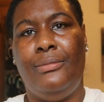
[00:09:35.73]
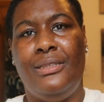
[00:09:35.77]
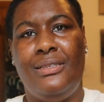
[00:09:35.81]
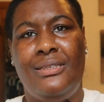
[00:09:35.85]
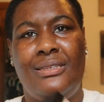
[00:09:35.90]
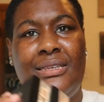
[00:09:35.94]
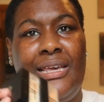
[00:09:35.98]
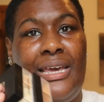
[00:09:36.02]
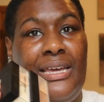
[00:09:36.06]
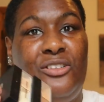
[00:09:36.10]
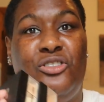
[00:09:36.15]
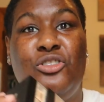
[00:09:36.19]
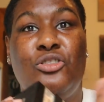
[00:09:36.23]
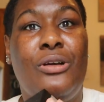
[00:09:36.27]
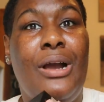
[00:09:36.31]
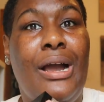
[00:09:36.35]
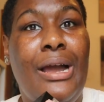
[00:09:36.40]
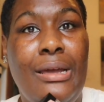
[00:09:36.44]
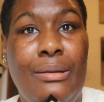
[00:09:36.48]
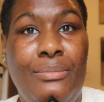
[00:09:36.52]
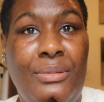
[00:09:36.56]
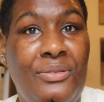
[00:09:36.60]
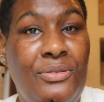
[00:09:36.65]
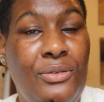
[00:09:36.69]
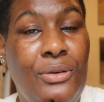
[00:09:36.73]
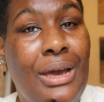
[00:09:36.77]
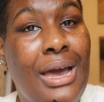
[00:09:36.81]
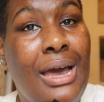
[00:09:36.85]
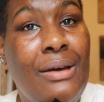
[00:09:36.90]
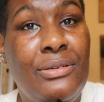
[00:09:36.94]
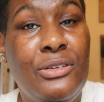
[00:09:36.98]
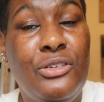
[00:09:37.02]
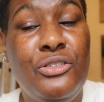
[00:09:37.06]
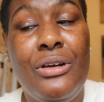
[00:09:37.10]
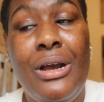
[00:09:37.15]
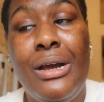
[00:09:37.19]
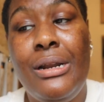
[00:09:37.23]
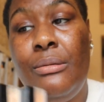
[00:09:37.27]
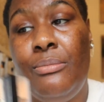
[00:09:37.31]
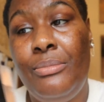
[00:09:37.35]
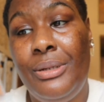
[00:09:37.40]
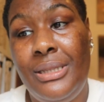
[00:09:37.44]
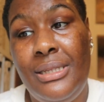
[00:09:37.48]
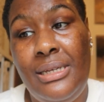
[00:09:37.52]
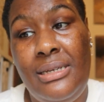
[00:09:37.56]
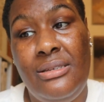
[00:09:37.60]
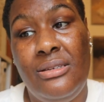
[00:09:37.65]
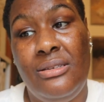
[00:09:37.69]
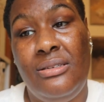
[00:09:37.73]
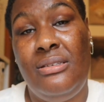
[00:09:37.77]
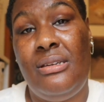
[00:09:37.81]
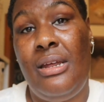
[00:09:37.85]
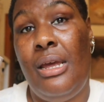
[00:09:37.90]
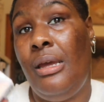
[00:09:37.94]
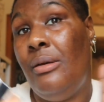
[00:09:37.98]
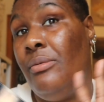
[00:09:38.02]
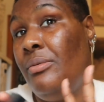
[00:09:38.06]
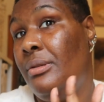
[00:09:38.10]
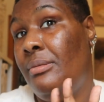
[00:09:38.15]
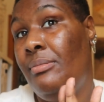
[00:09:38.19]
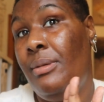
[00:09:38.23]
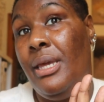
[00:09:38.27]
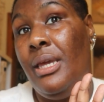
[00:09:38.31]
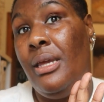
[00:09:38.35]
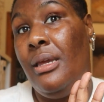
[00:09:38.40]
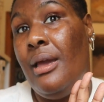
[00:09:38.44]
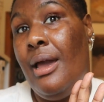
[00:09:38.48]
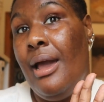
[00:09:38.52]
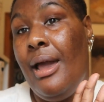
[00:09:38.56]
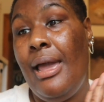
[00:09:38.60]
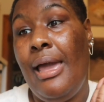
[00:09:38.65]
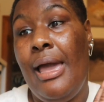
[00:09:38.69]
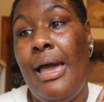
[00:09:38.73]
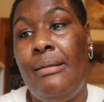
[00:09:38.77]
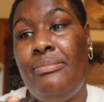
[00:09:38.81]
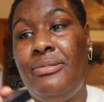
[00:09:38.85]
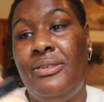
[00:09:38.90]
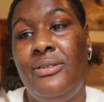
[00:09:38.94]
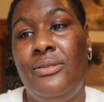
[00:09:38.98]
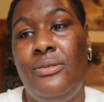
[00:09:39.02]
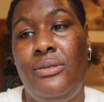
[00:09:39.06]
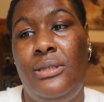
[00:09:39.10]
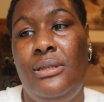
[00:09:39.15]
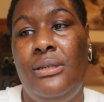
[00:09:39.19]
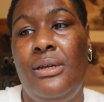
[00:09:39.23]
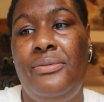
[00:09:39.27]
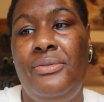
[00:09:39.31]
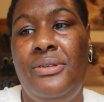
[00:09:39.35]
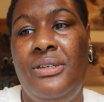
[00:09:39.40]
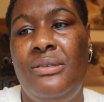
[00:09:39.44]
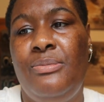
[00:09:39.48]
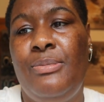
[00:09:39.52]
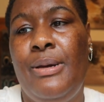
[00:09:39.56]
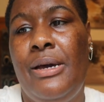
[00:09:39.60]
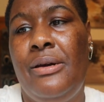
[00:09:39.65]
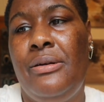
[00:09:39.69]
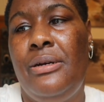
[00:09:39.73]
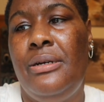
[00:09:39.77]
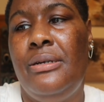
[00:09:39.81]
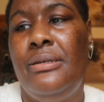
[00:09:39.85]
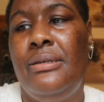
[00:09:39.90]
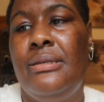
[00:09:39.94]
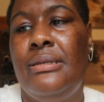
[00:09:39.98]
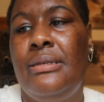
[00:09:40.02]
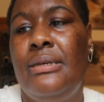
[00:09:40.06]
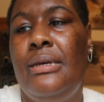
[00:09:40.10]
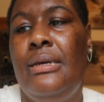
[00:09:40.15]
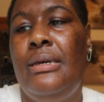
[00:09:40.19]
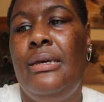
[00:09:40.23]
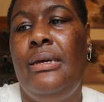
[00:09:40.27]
say try them if you haven't tried them, but these are staying with me. I absolutely love these powders.